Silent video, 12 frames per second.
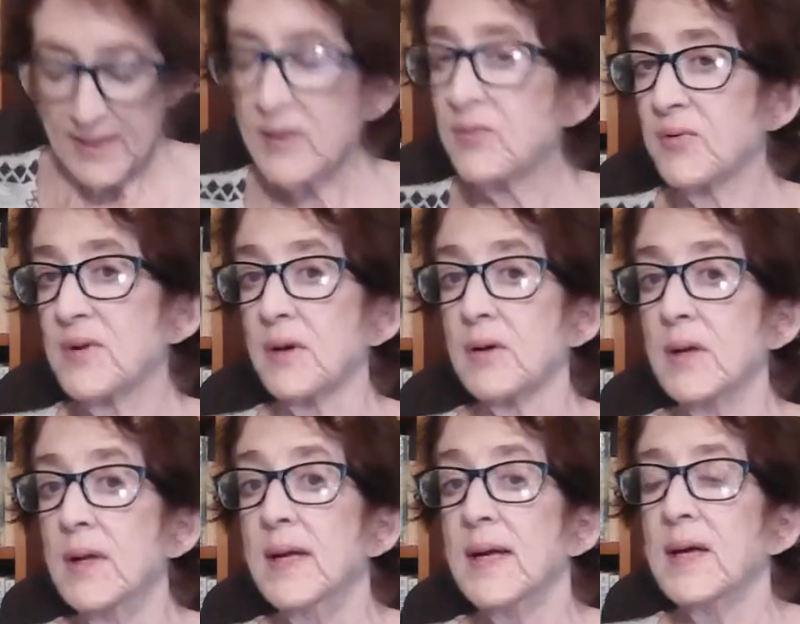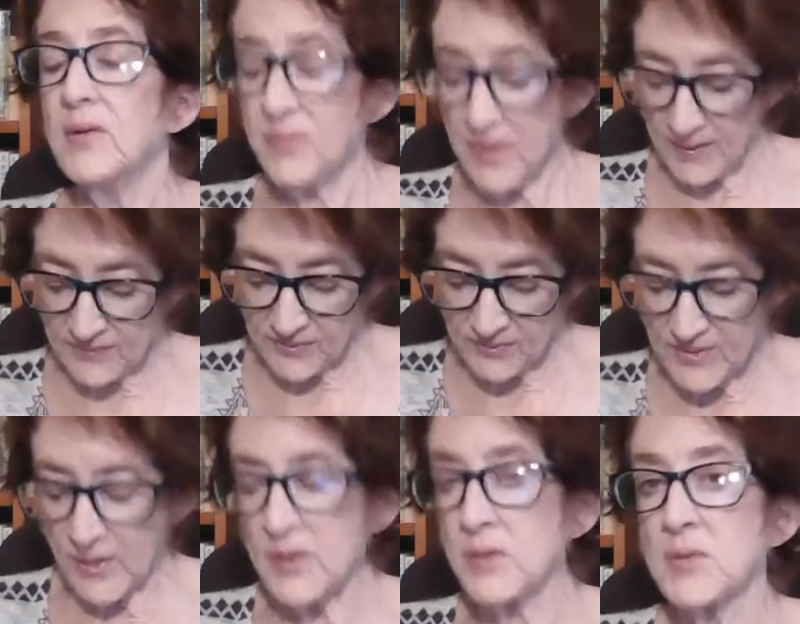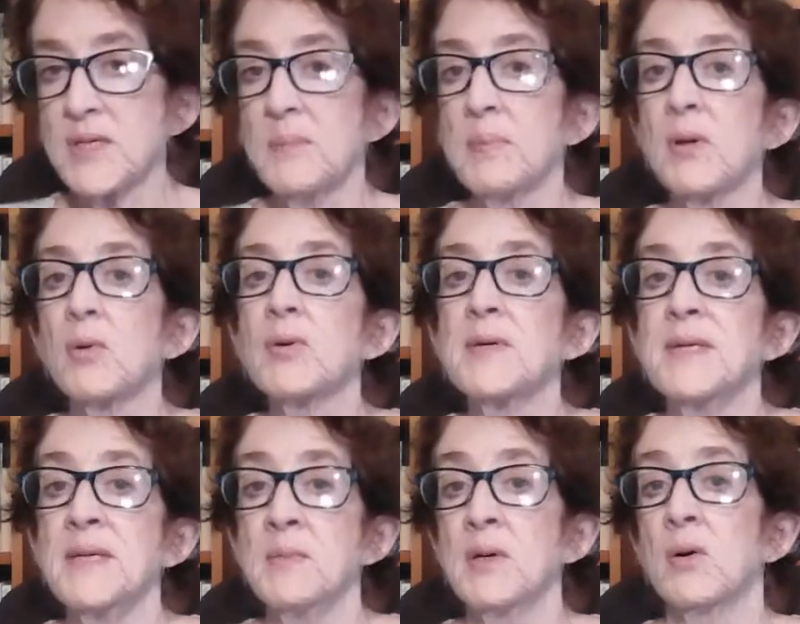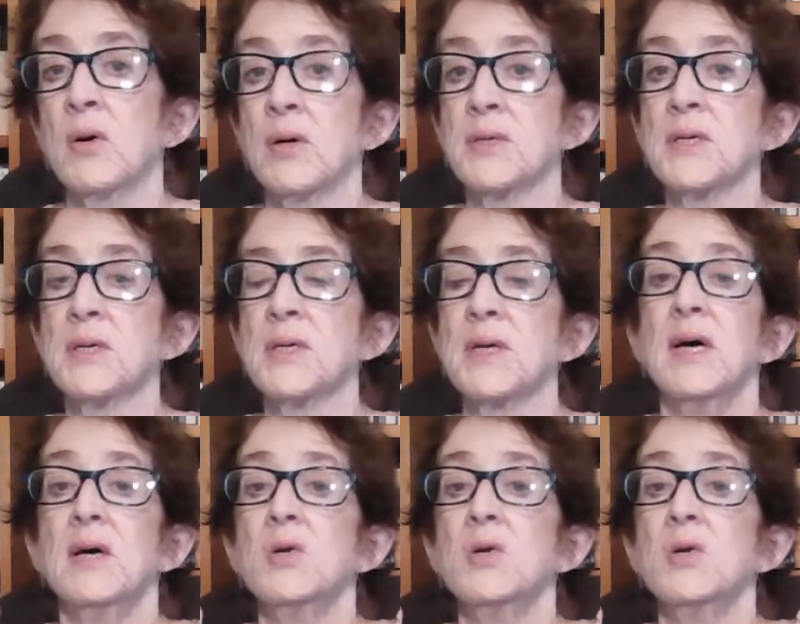Still, he's not the stereotypical demon-haunted,